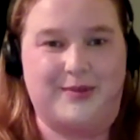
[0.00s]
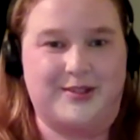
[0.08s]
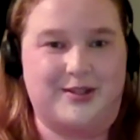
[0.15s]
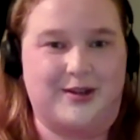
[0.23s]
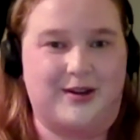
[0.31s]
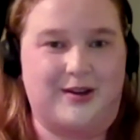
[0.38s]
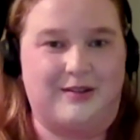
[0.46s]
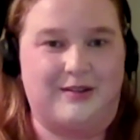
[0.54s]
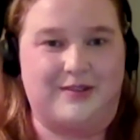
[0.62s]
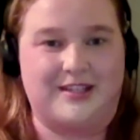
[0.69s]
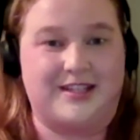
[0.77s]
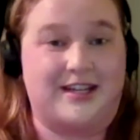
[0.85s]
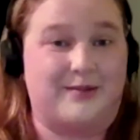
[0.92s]
So if
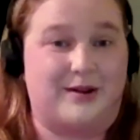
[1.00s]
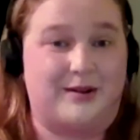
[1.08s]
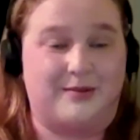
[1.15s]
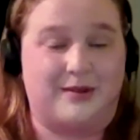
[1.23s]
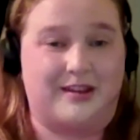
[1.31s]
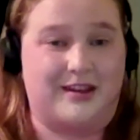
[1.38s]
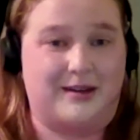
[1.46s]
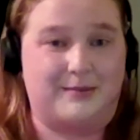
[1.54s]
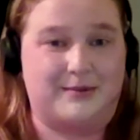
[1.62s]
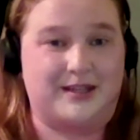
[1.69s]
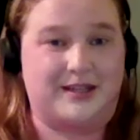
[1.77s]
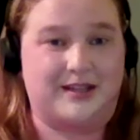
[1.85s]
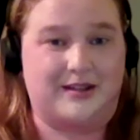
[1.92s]
there's anyone with any
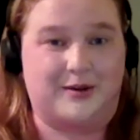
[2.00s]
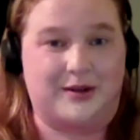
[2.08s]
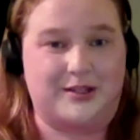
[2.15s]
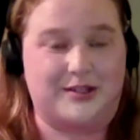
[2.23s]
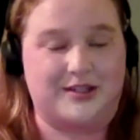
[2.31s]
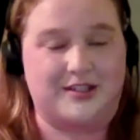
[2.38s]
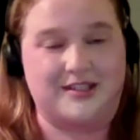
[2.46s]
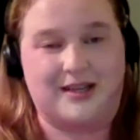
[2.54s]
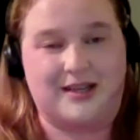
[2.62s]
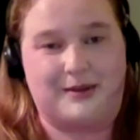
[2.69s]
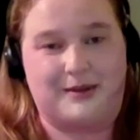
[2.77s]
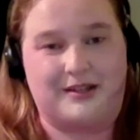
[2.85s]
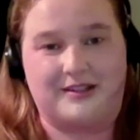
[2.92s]
particular questions,
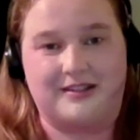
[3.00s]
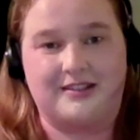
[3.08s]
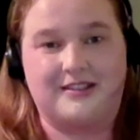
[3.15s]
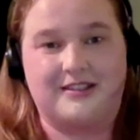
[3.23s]
happy to,